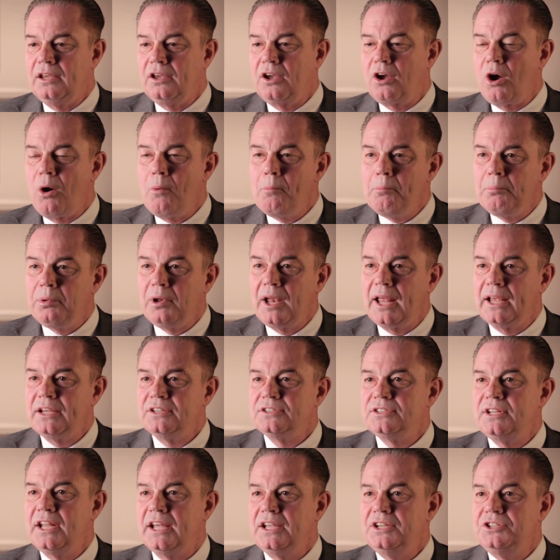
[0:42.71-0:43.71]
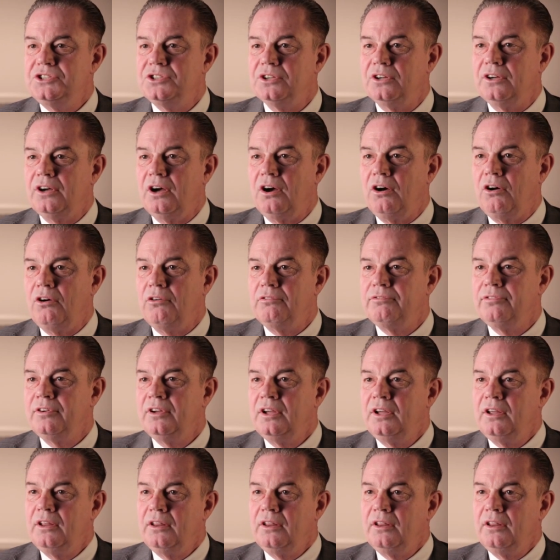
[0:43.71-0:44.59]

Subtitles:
complex nature of